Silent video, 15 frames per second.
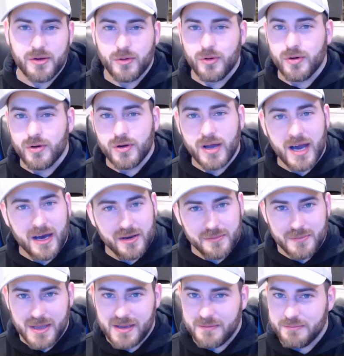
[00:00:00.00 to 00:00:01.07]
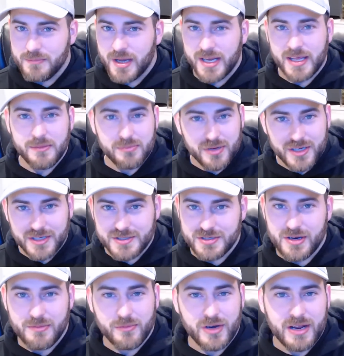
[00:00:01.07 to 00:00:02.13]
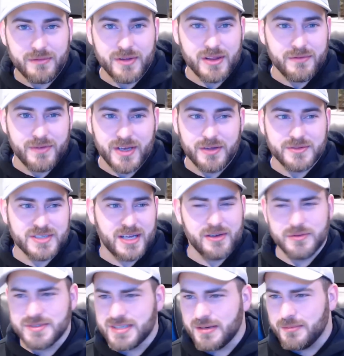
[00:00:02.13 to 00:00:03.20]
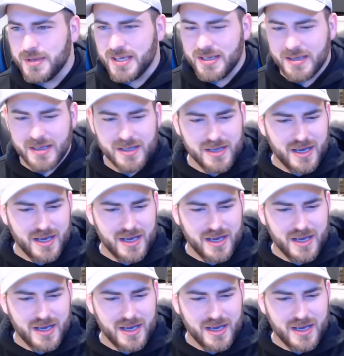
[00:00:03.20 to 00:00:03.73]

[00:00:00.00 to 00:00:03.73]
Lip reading: or how to make money breeding shrimp, whatever the video title was going to be.